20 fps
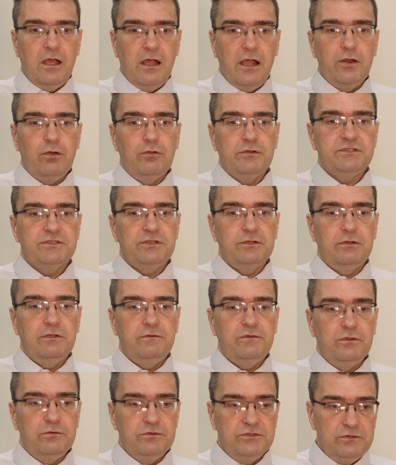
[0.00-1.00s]
and also
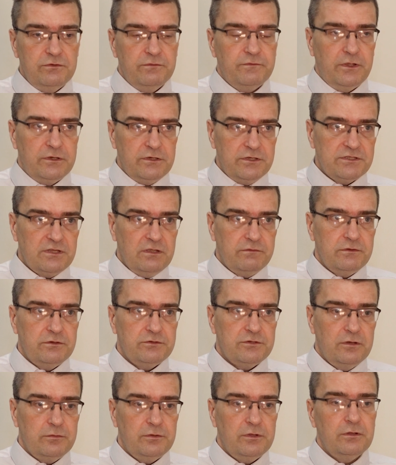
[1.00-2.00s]
if you do find yourself in
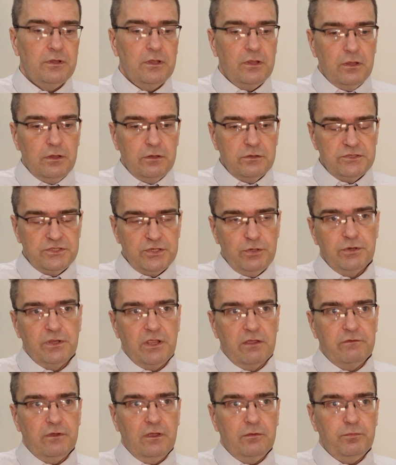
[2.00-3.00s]
trouble, don't
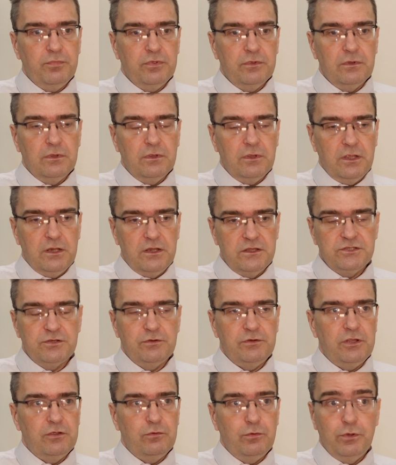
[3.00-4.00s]
give up. It is
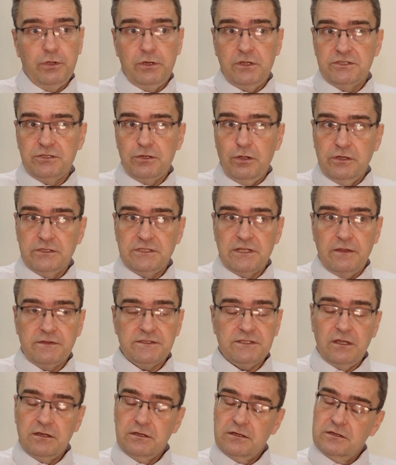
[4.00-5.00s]
only a word, it's not a death
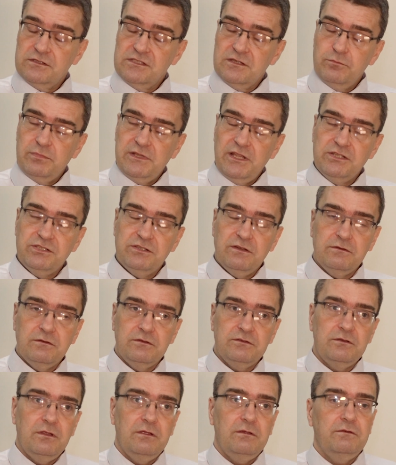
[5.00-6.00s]
sentence, and place your
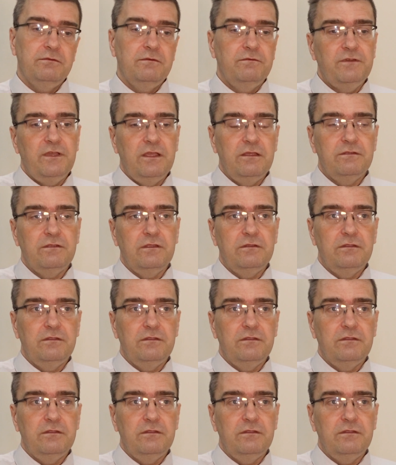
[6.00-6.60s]
faith